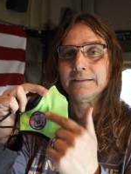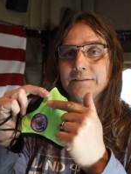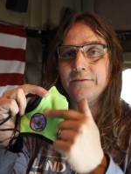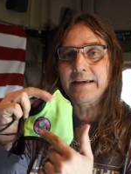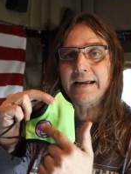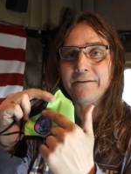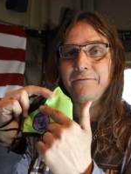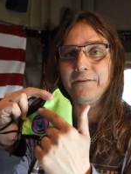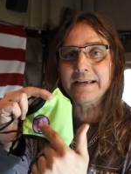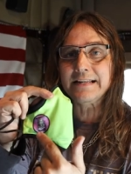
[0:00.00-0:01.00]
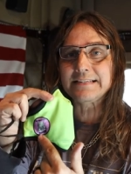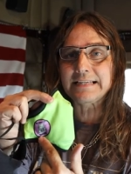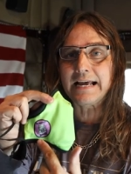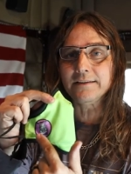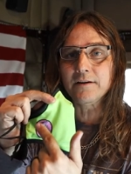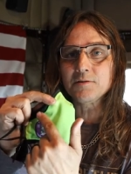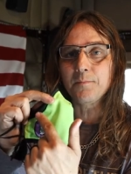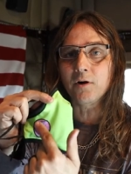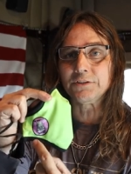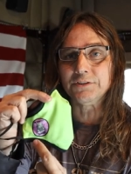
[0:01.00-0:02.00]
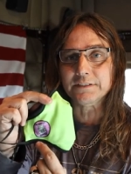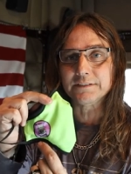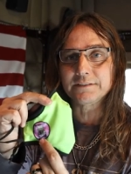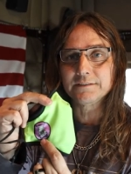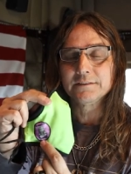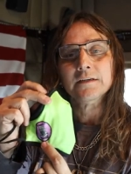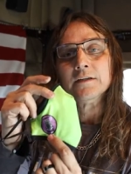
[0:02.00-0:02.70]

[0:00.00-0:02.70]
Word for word: So you've gotta fit inside those margins.